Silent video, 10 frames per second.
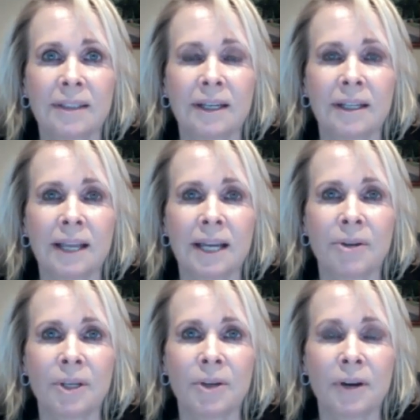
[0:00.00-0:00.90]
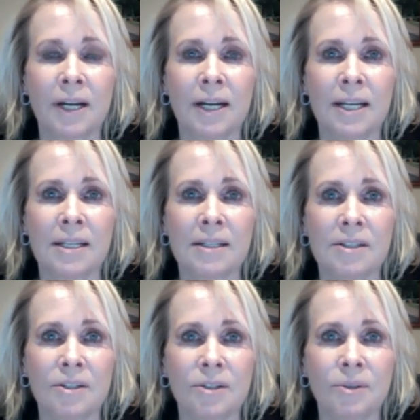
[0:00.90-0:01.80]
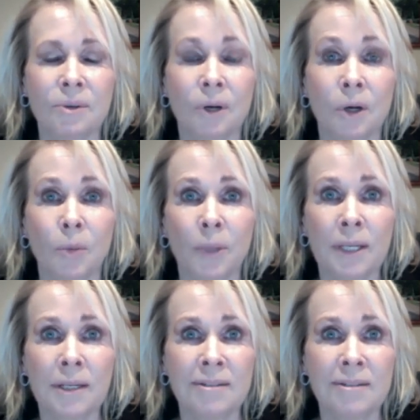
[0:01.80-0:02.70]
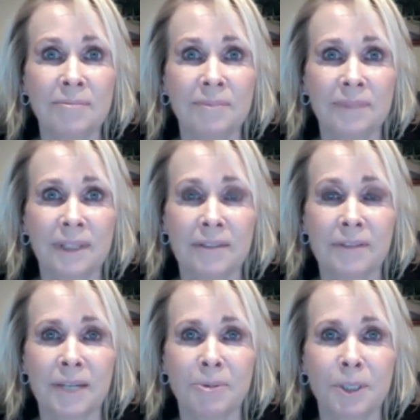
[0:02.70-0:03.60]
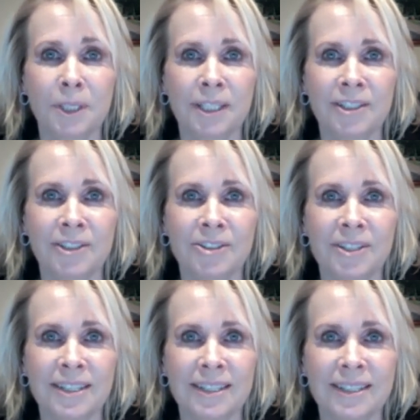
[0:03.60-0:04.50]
allowing your eyes to open if they were closed.